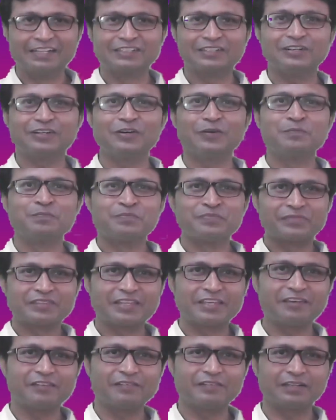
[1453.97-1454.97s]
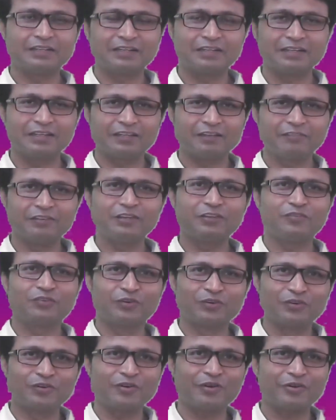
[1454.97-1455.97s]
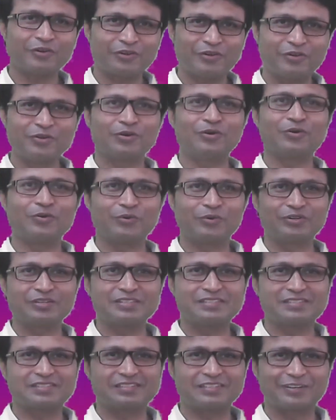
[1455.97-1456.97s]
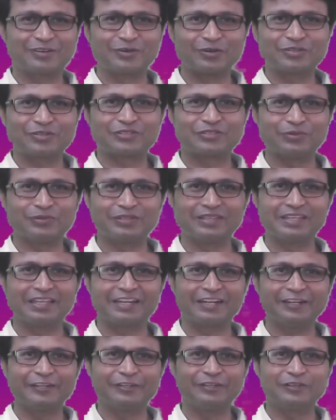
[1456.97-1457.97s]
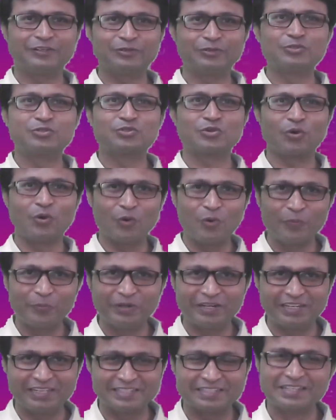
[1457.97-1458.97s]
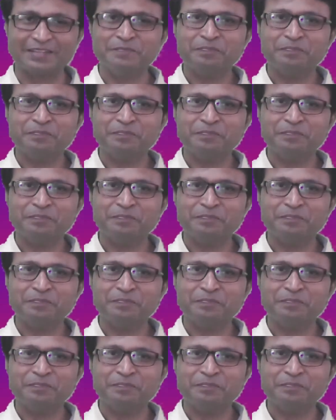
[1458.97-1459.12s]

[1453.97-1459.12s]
So even if you do not know what is cooked over there, in whose home it is,